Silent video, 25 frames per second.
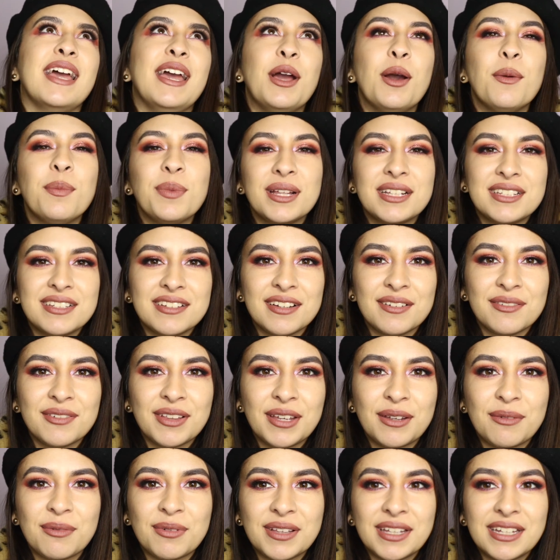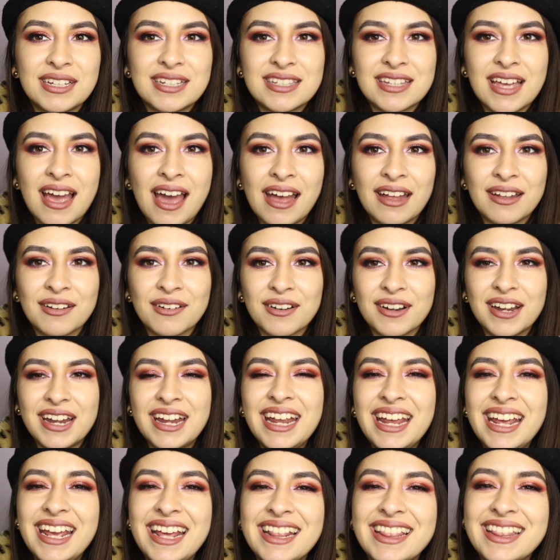I hope that's not like really sad or
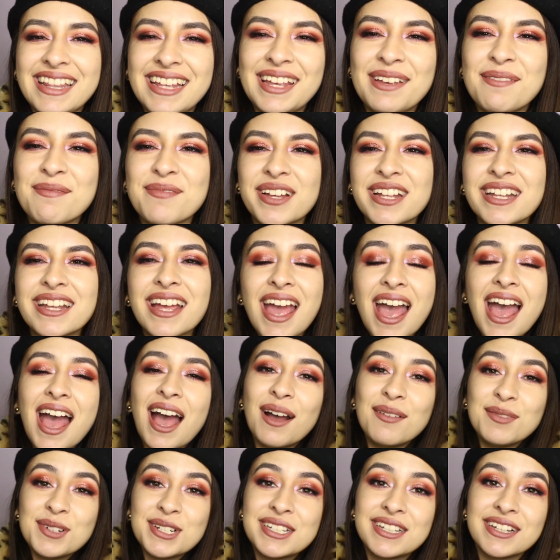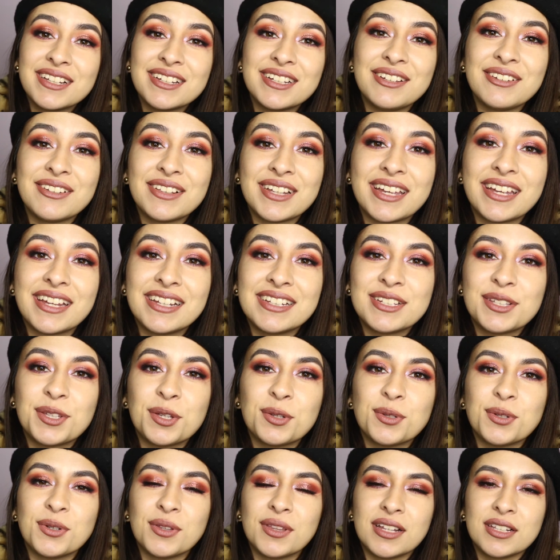anything, but I'm just telling you, like, it's
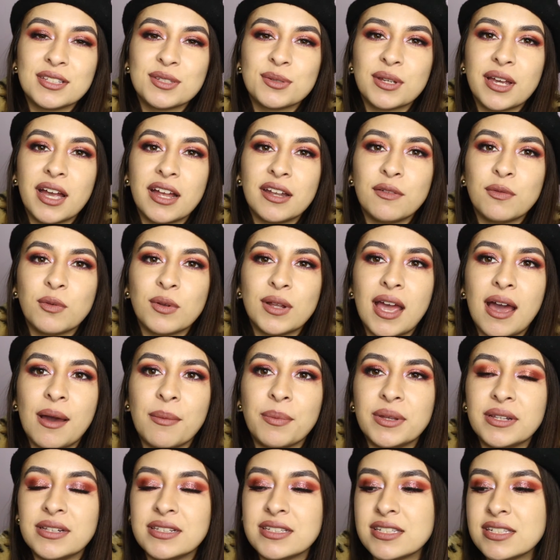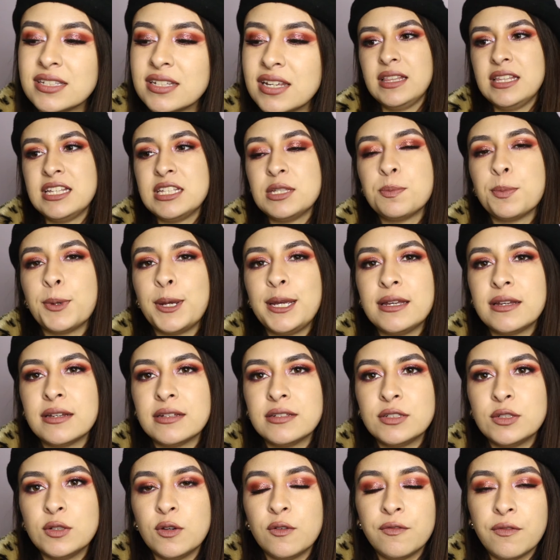the truth. That's kind of what happens. This
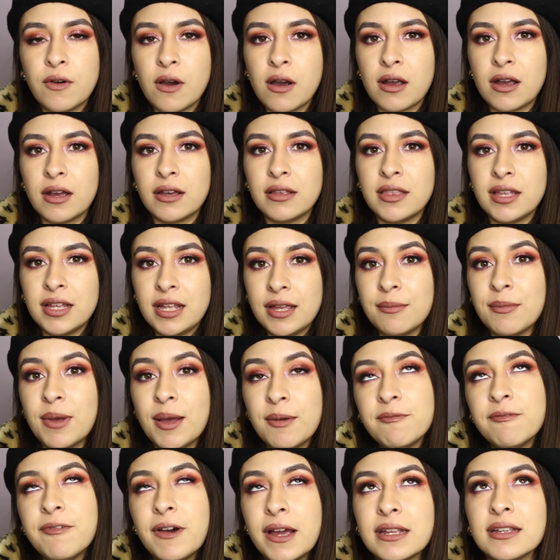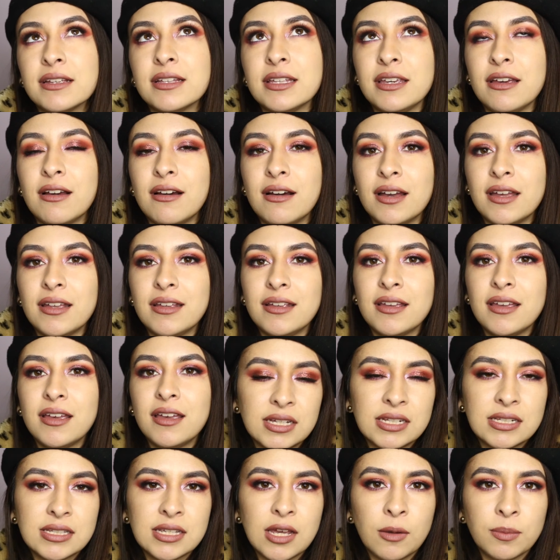break so far that I'm finally on,
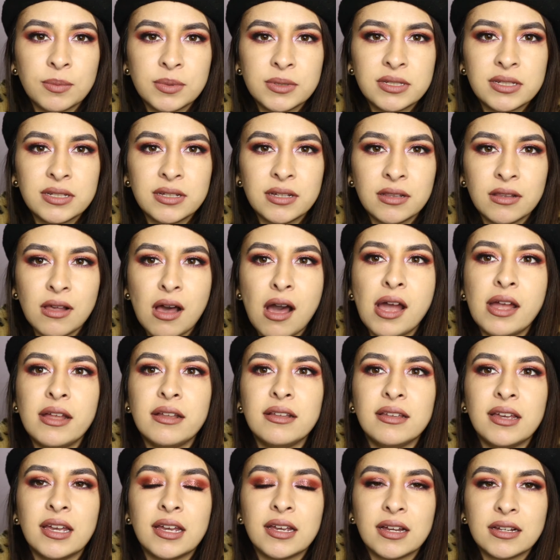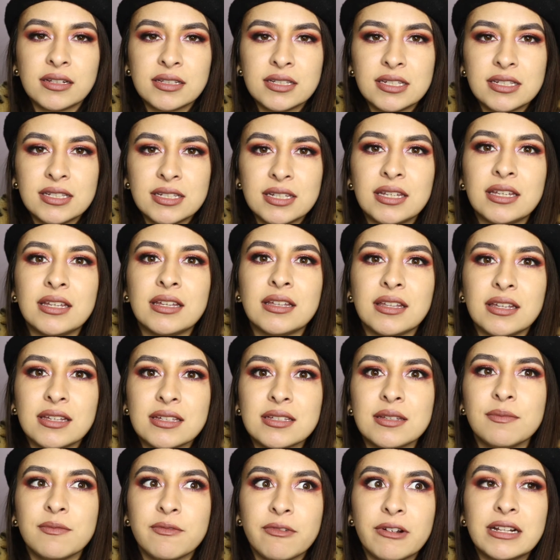it's helped a lot. I got to see
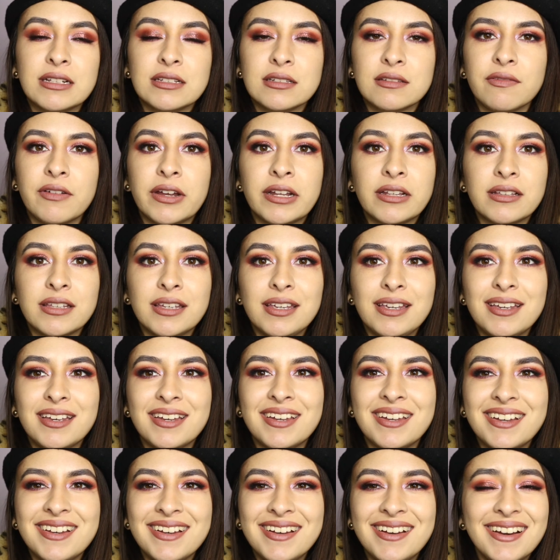like some friends finally